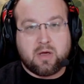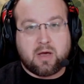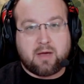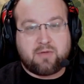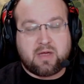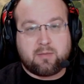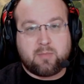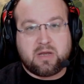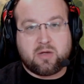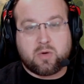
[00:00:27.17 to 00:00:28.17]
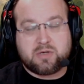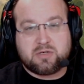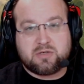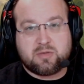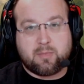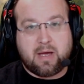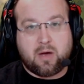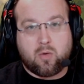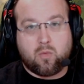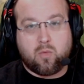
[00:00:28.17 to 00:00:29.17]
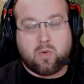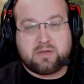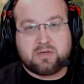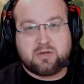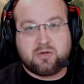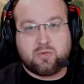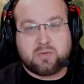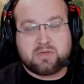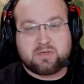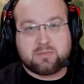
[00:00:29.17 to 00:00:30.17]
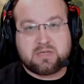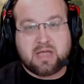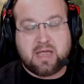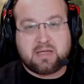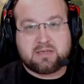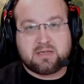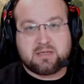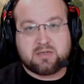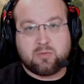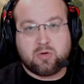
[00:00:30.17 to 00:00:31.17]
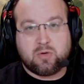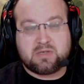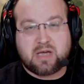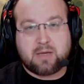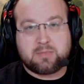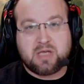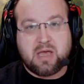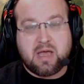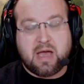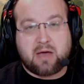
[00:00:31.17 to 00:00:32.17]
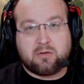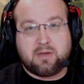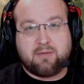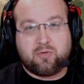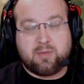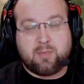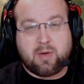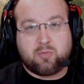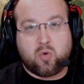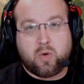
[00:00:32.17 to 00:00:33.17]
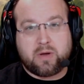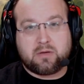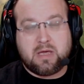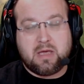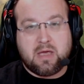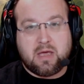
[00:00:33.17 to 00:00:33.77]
I've had many questions about what to do with some tanks and some unit types, how to level them up quickly,